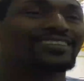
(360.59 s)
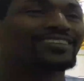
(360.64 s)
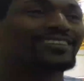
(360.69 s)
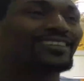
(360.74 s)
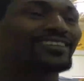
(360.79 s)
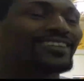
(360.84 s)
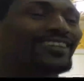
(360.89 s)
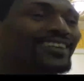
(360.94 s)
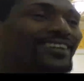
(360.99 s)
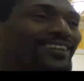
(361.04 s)

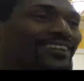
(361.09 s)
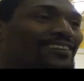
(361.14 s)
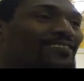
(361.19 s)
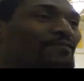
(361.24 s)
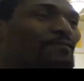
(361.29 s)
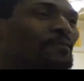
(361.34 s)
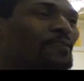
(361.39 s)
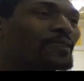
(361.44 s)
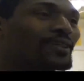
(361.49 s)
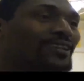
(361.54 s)
you think
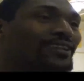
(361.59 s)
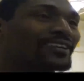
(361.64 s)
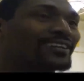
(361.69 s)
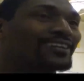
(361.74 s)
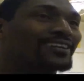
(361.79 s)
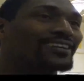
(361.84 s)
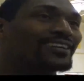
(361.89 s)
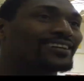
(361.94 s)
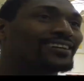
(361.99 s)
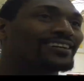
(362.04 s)
they
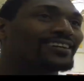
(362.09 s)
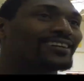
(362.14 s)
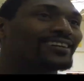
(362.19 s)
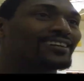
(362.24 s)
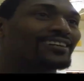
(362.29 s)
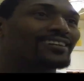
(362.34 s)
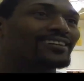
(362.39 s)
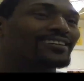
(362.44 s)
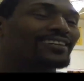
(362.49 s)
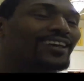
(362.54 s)
colluding
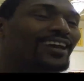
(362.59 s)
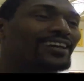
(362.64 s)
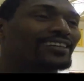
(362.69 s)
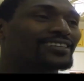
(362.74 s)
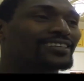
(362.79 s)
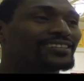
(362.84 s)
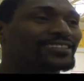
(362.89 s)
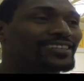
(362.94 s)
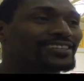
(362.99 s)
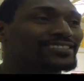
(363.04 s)
together? Yeah, I
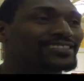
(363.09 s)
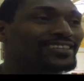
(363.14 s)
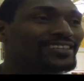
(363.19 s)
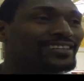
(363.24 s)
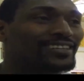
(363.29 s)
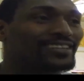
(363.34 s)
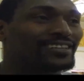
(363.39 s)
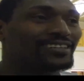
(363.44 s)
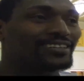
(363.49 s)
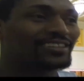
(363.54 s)
think they
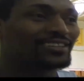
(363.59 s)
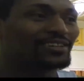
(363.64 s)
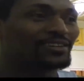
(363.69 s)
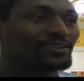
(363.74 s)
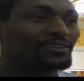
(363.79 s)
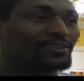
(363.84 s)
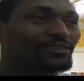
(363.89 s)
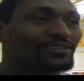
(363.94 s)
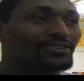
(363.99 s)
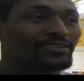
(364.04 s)
say you
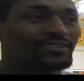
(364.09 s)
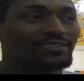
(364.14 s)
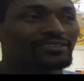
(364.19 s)
know